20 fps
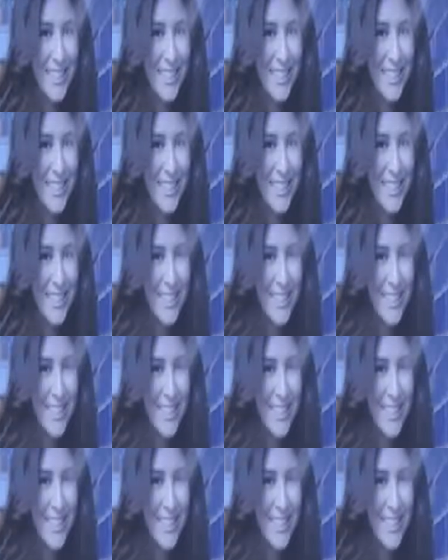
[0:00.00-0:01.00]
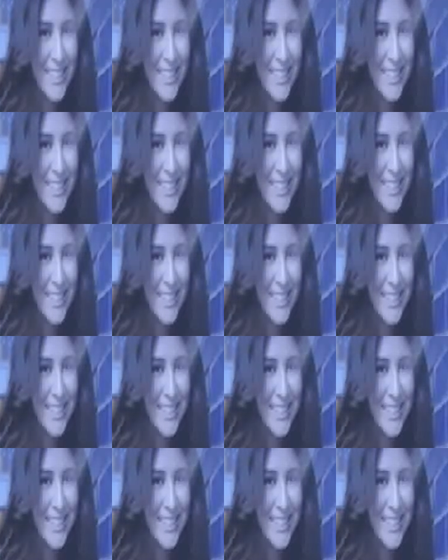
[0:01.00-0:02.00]

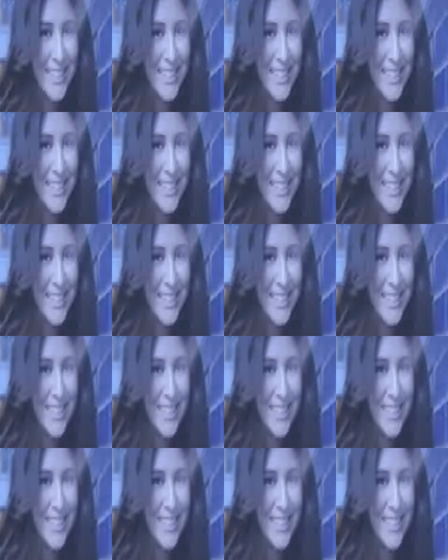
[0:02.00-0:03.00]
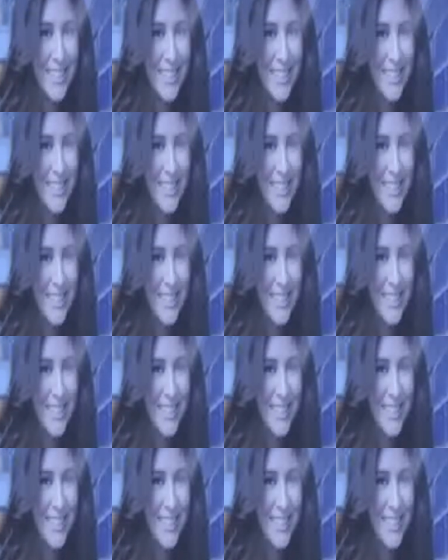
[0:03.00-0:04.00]

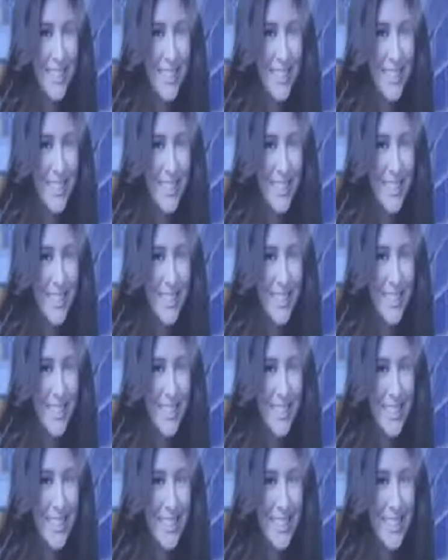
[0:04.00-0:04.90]
The person shown says nothing.